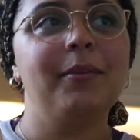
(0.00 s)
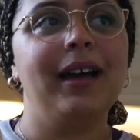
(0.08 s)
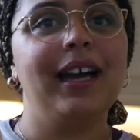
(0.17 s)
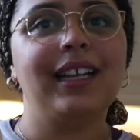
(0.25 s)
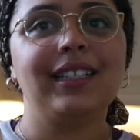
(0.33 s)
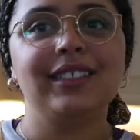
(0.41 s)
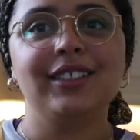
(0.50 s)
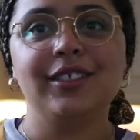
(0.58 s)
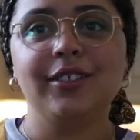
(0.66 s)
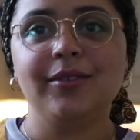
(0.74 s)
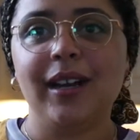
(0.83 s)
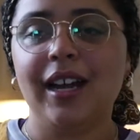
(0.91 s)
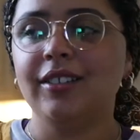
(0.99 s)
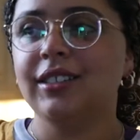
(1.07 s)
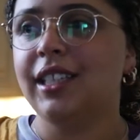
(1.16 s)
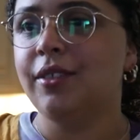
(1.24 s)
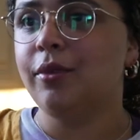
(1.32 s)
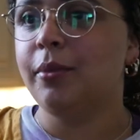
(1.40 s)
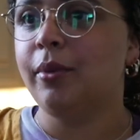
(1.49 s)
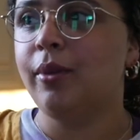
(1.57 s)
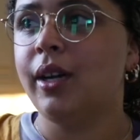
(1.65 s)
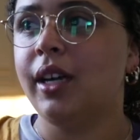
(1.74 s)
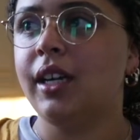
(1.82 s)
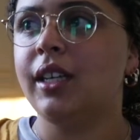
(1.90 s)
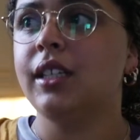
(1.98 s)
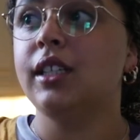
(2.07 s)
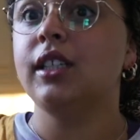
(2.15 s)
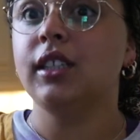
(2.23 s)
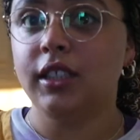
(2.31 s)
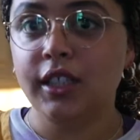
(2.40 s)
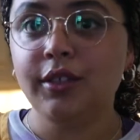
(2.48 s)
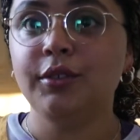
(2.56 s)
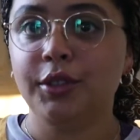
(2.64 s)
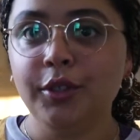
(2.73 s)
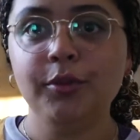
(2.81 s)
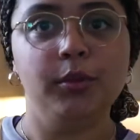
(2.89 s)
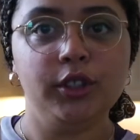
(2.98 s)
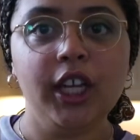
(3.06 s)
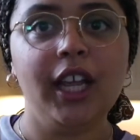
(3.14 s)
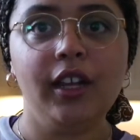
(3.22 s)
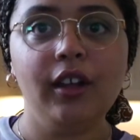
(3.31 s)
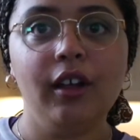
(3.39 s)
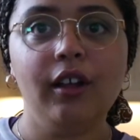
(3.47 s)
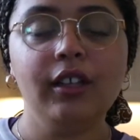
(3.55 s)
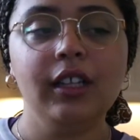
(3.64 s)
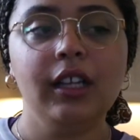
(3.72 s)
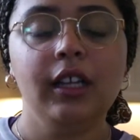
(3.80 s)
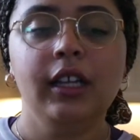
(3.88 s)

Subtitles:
back to the Rouse and Rapport YouTube channel.